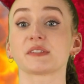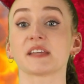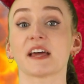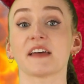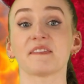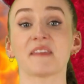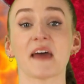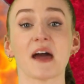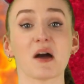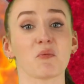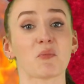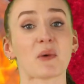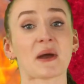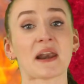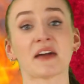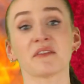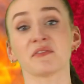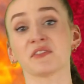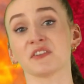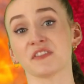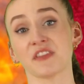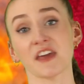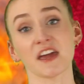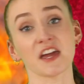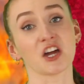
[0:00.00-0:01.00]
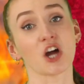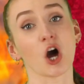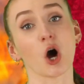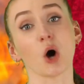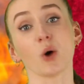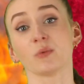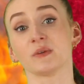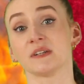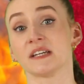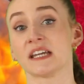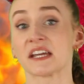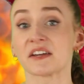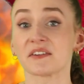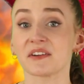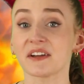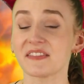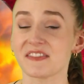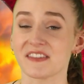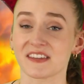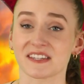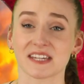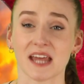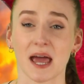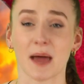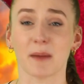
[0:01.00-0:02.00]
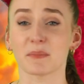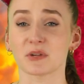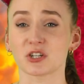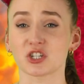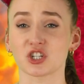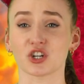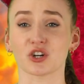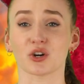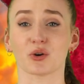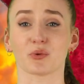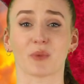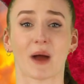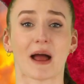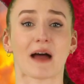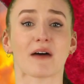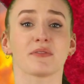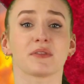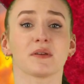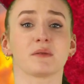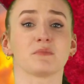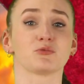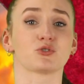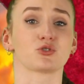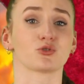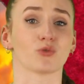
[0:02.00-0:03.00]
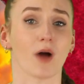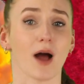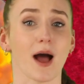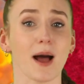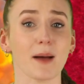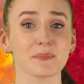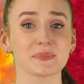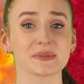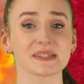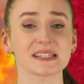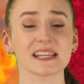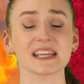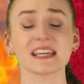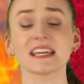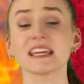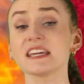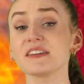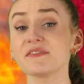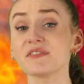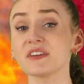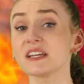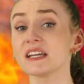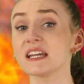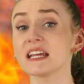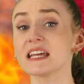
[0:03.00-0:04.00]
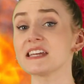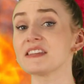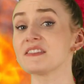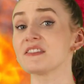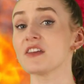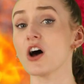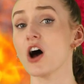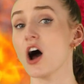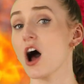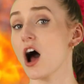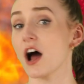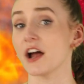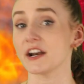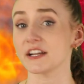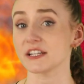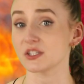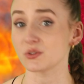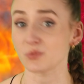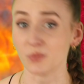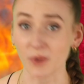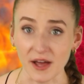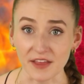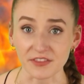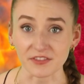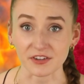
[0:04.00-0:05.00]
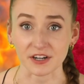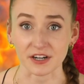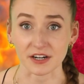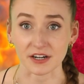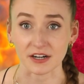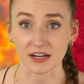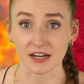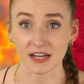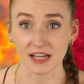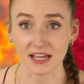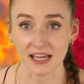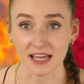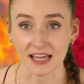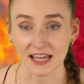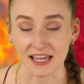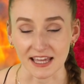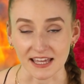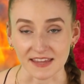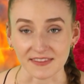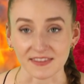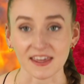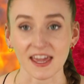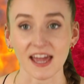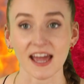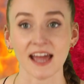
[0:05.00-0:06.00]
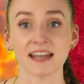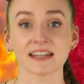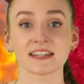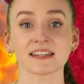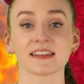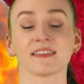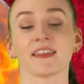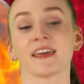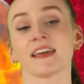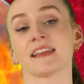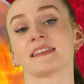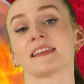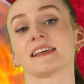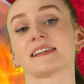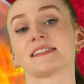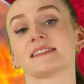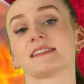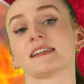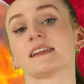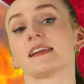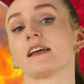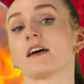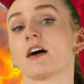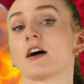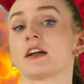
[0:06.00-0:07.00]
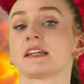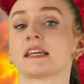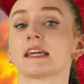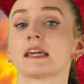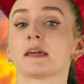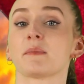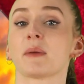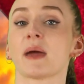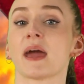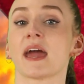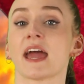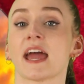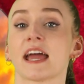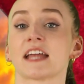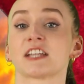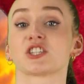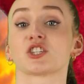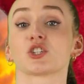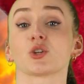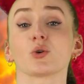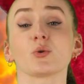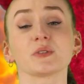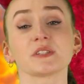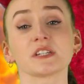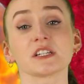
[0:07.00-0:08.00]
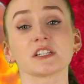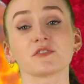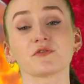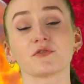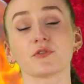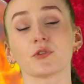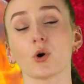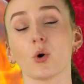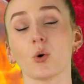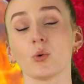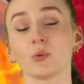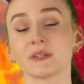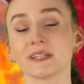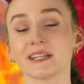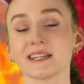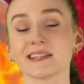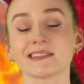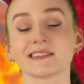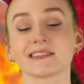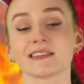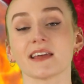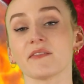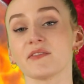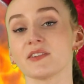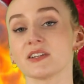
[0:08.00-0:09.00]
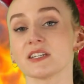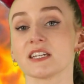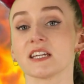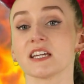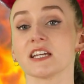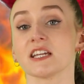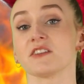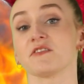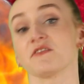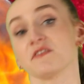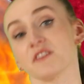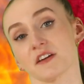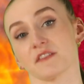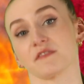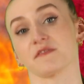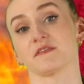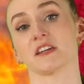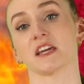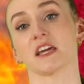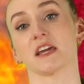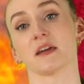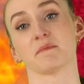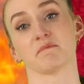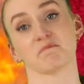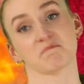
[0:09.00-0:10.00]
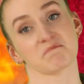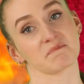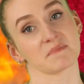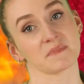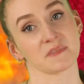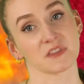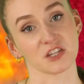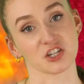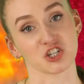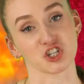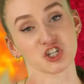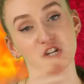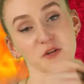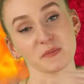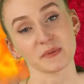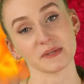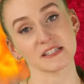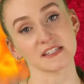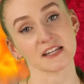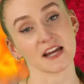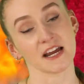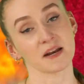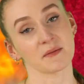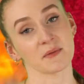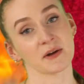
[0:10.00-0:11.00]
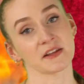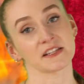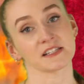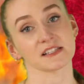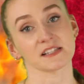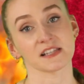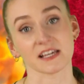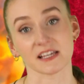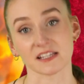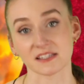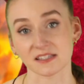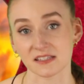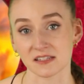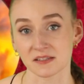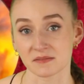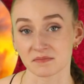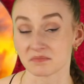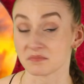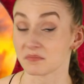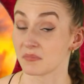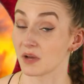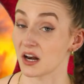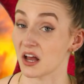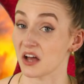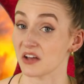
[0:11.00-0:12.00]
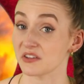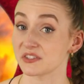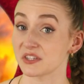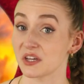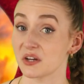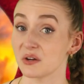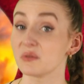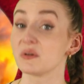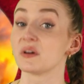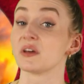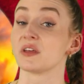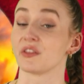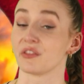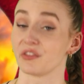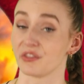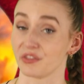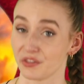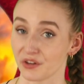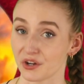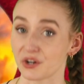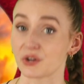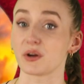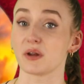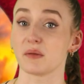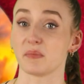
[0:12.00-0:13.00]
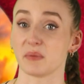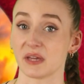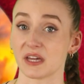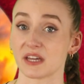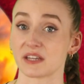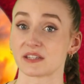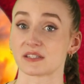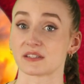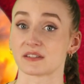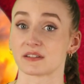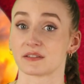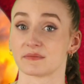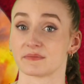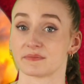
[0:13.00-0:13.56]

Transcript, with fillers: said that whenever they go near it, the temperature around them drops, even in the hottest weather. In the end, they listed it on eBay and sold it for only $17.50, the cheapest item on this list, but also the creepiest.